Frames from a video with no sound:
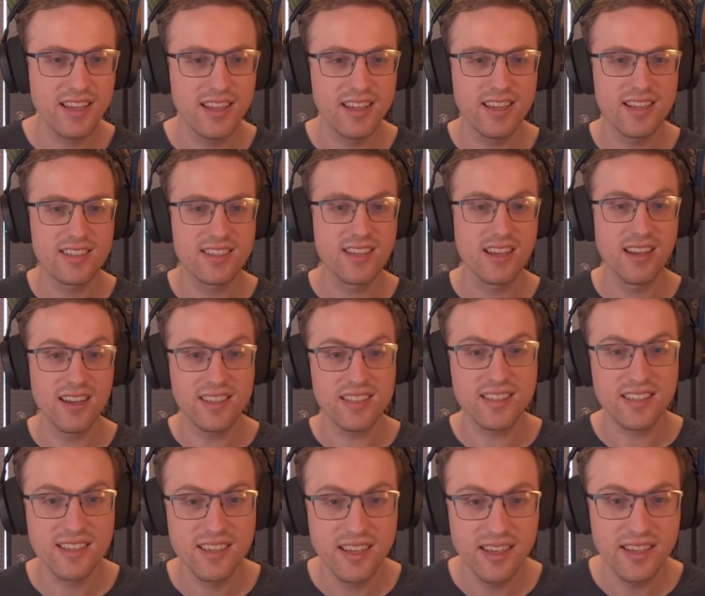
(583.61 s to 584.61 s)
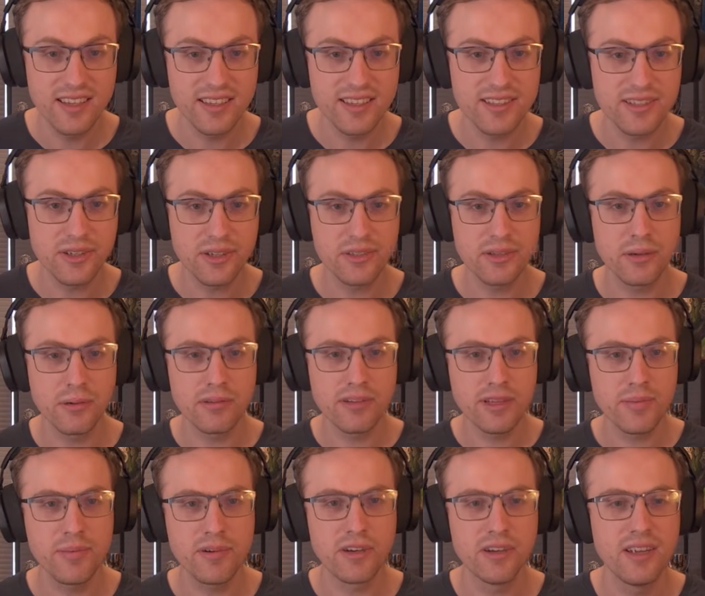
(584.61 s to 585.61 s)
It is Husk's Eternal
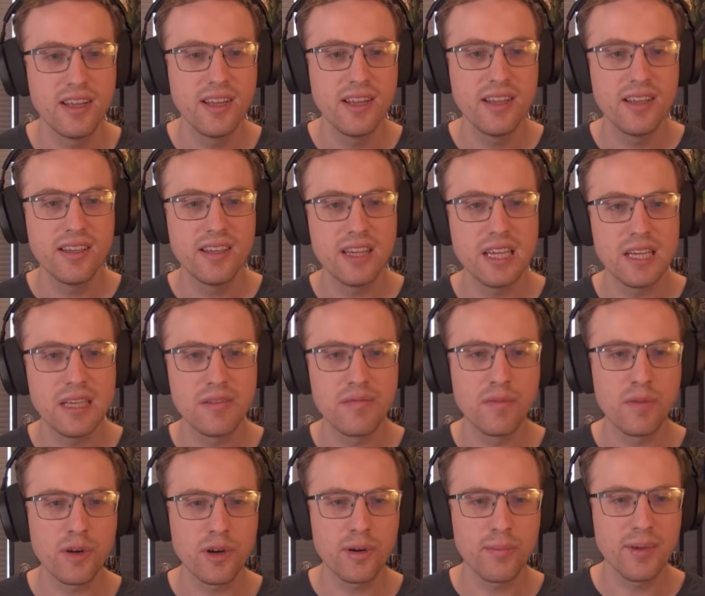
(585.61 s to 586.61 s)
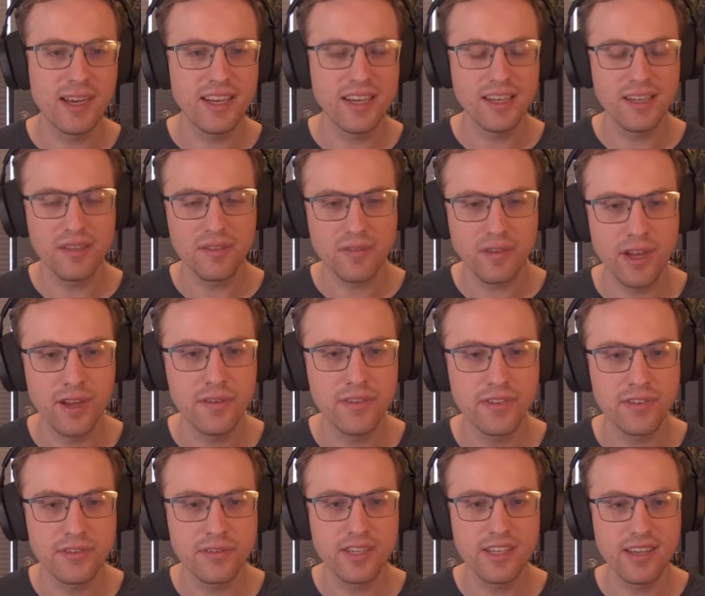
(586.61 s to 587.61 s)
Reaper, a 4 mana
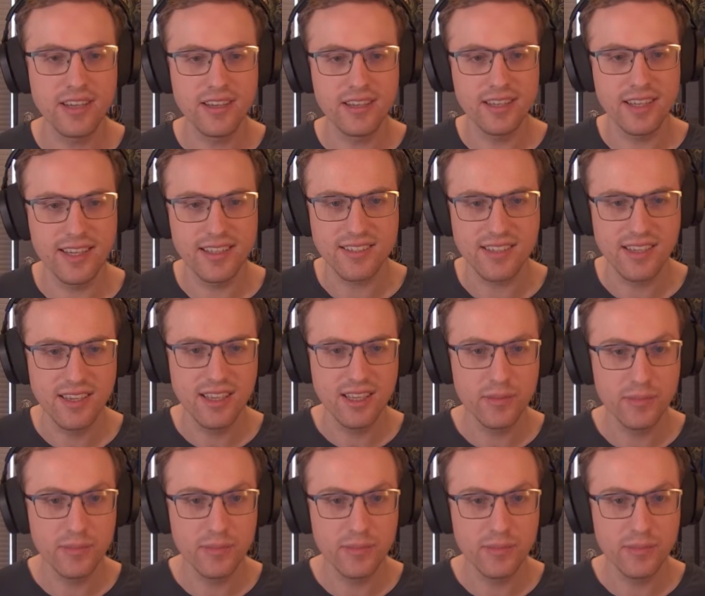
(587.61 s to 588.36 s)
5/3 undead.